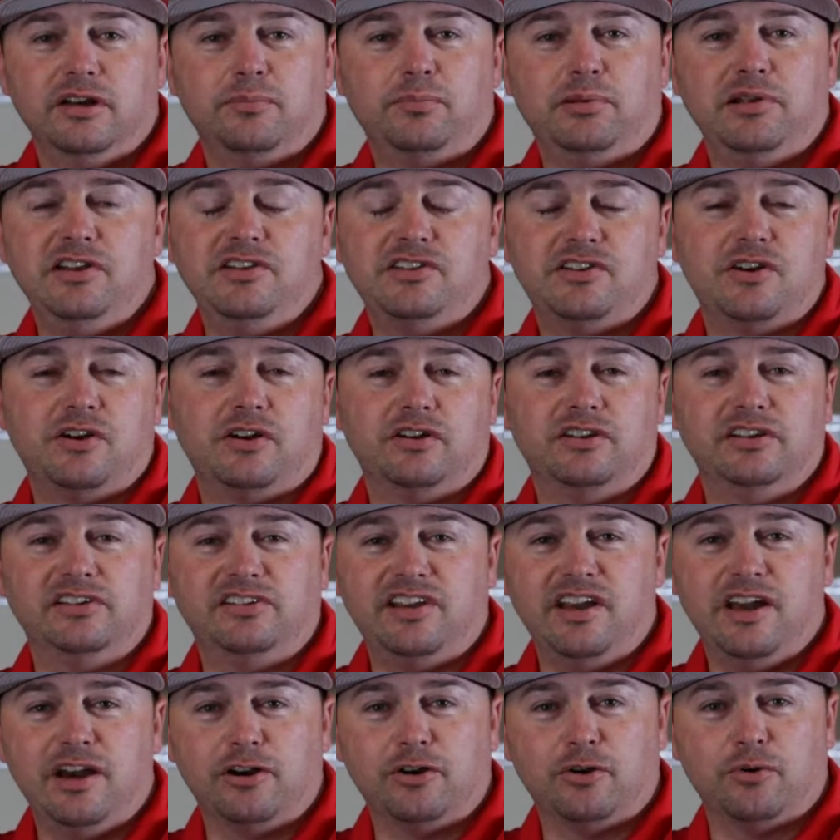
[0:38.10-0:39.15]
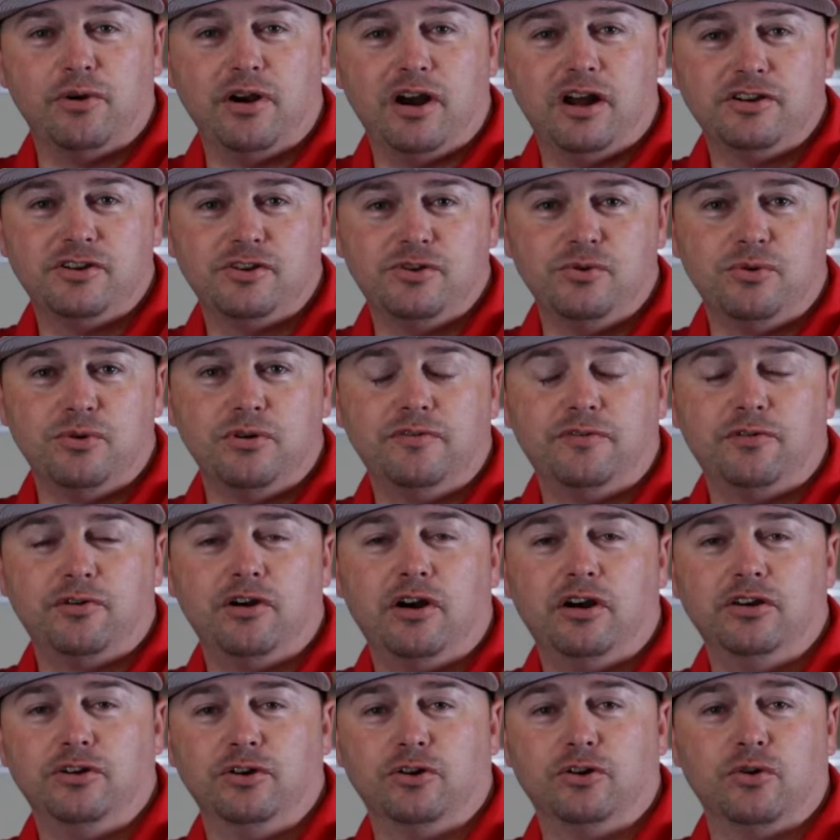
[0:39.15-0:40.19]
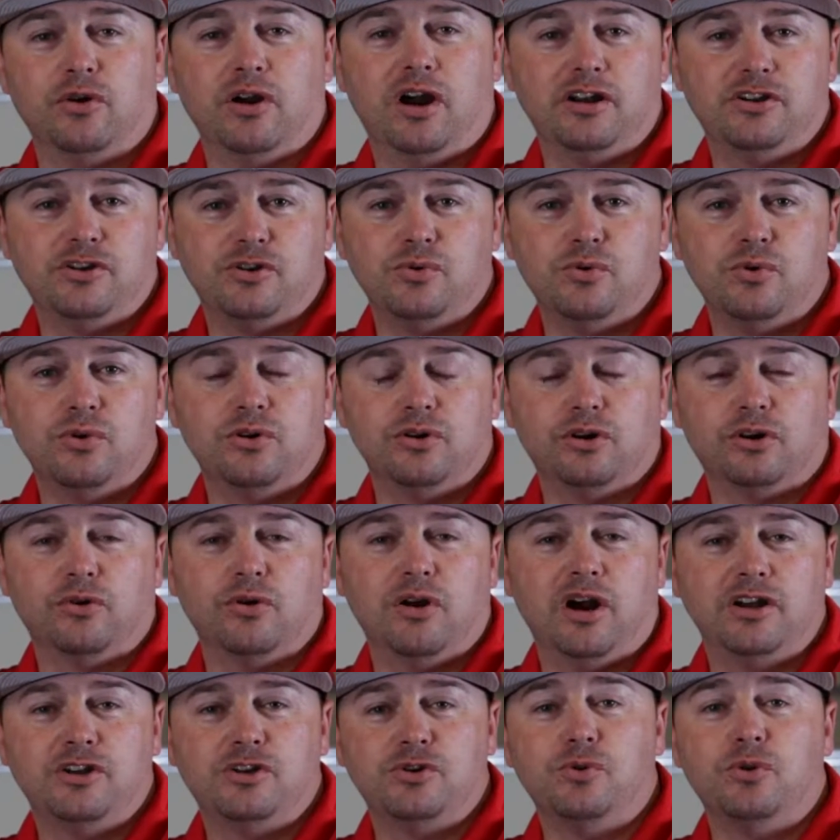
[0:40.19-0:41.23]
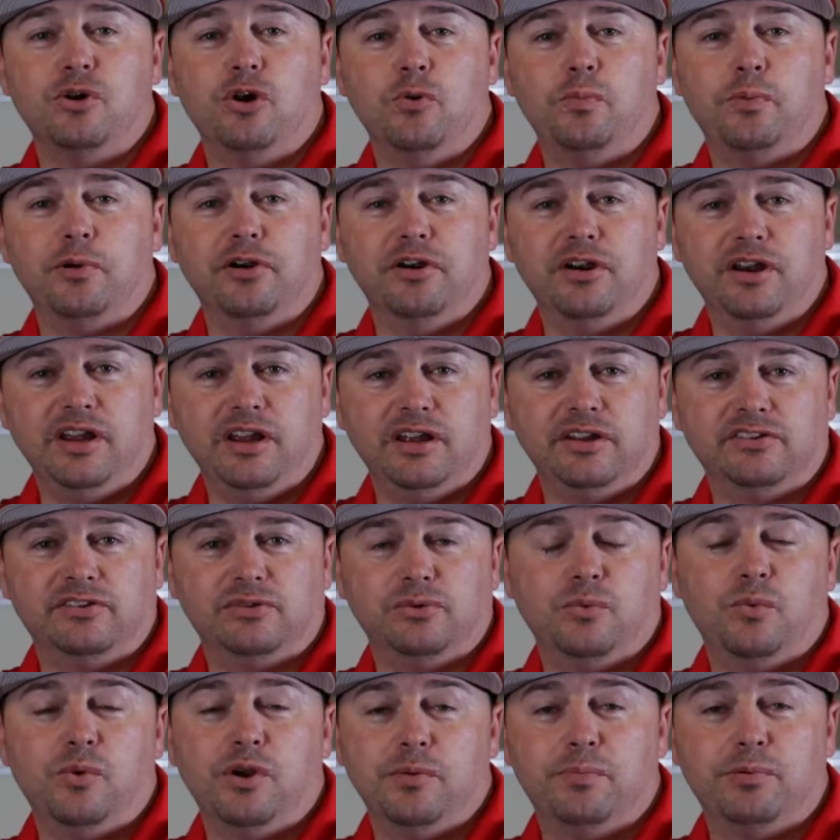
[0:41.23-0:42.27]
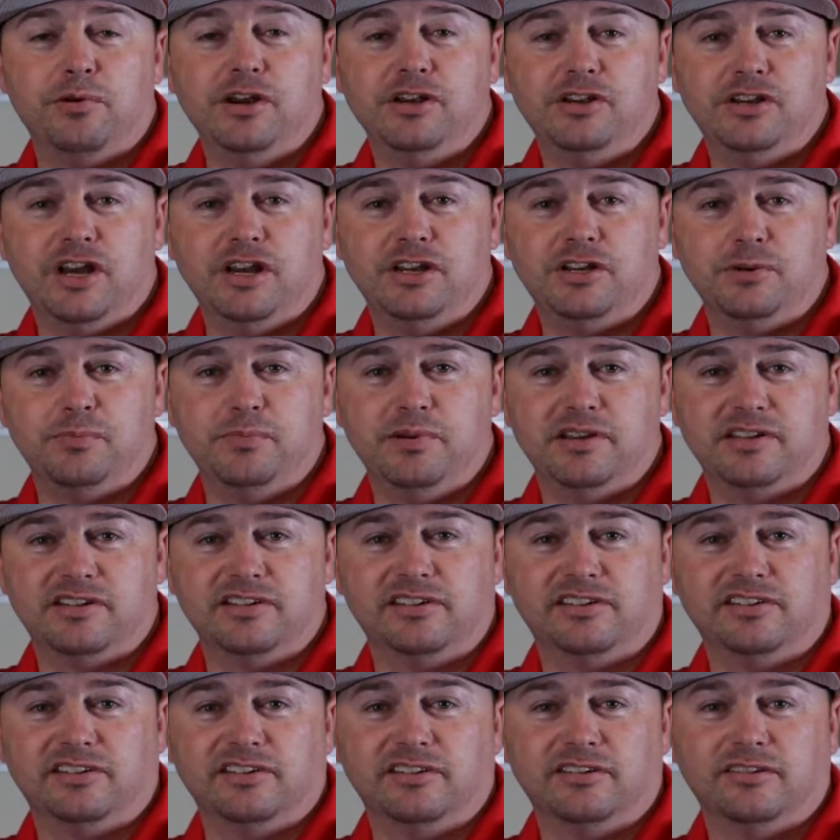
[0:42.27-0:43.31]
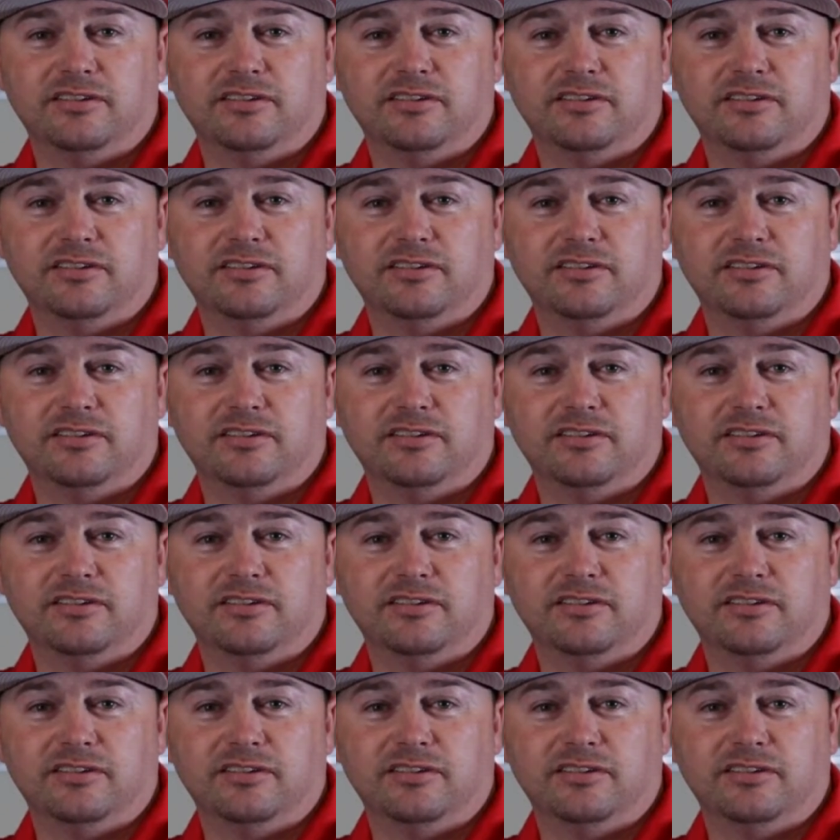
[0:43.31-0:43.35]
Please call Discount Garage Door for all your garage door or garage door opener needs. We appreciate your business.